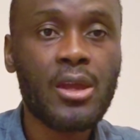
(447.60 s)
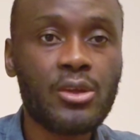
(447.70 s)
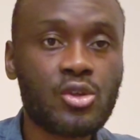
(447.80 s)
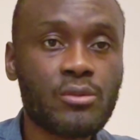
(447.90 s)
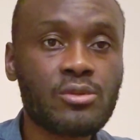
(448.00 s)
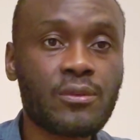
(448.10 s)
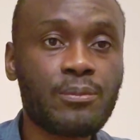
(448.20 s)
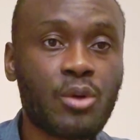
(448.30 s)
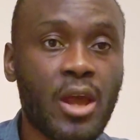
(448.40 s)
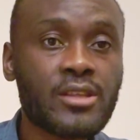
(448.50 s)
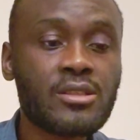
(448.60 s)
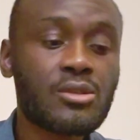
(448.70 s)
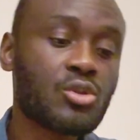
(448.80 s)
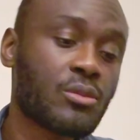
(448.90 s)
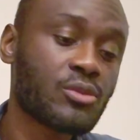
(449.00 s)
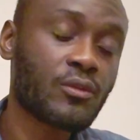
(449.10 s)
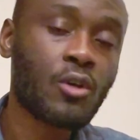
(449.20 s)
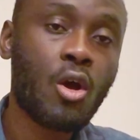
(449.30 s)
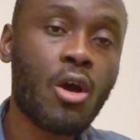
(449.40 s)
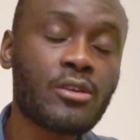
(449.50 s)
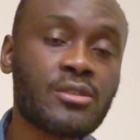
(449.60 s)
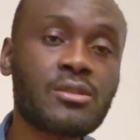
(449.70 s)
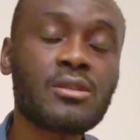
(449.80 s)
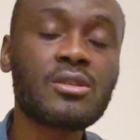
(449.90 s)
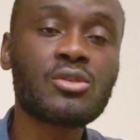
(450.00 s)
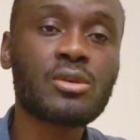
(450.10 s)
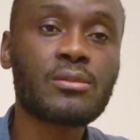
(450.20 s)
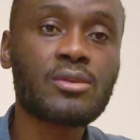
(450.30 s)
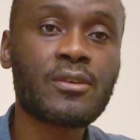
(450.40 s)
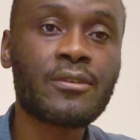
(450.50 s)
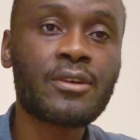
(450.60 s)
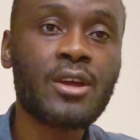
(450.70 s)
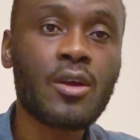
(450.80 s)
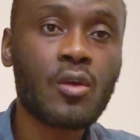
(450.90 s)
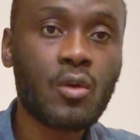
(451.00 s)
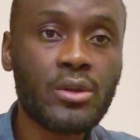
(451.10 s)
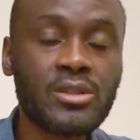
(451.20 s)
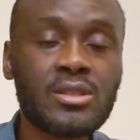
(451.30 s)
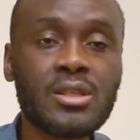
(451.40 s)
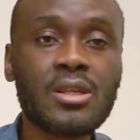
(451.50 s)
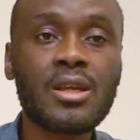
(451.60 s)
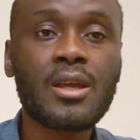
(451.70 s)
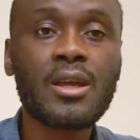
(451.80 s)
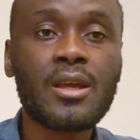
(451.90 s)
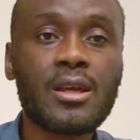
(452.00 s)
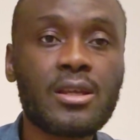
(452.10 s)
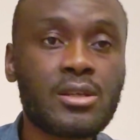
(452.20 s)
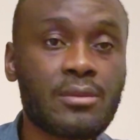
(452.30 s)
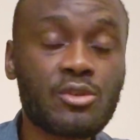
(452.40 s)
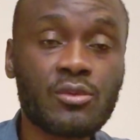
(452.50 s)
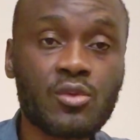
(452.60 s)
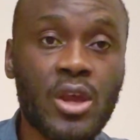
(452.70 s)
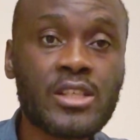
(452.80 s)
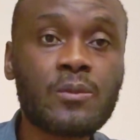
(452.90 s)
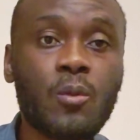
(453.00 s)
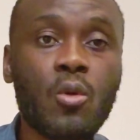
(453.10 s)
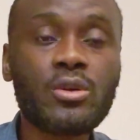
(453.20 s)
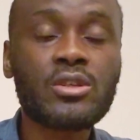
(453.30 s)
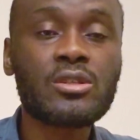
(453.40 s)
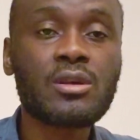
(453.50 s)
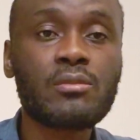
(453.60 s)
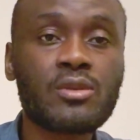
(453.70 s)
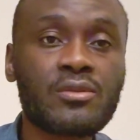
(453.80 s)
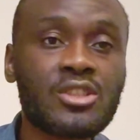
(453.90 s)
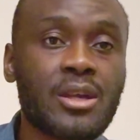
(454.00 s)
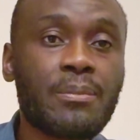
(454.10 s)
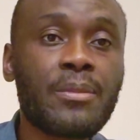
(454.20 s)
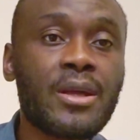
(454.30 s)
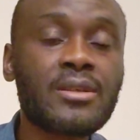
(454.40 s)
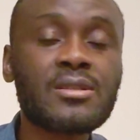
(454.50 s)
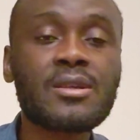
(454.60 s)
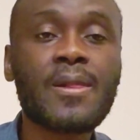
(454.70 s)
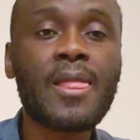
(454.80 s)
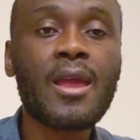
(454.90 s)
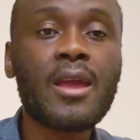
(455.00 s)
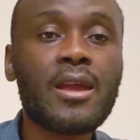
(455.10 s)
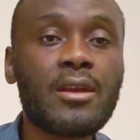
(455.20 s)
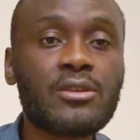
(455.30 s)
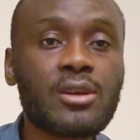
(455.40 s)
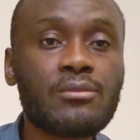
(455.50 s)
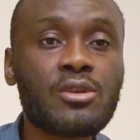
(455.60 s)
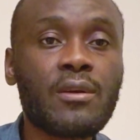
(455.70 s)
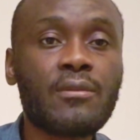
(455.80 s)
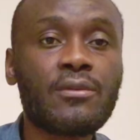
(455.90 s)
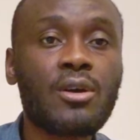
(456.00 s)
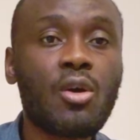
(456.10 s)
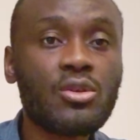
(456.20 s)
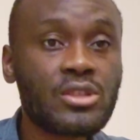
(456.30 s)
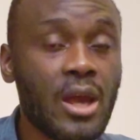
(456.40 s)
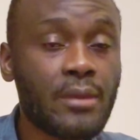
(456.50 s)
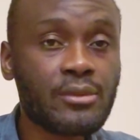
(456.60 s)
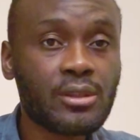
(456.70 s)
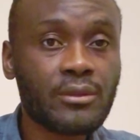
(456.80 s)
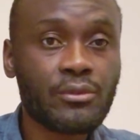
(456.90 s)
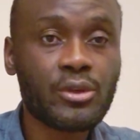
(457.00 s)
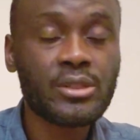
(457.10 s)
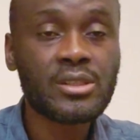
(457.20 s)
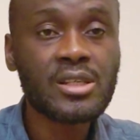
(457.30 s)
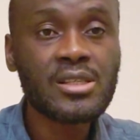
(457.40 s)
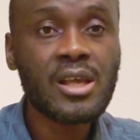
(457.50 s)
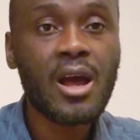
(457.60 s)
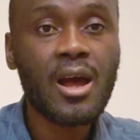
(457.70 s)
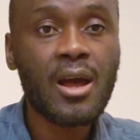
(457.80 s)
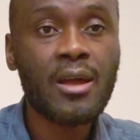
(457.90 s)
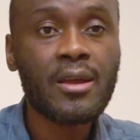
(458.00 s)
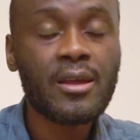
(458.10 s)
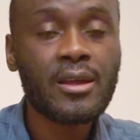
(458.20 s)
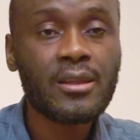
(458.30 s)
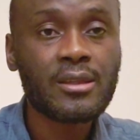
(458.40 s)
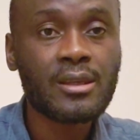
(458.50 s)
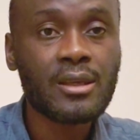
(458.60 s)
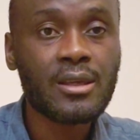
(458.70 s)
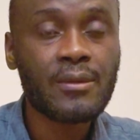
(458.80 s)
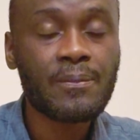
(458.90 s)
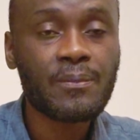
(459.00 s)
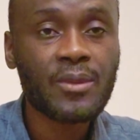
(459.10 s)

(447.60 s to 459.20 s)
in terms of price, in terms of cost, in terms of quantity, in terms of transport, in terms of shipments, in terms of on-time delivery. These are the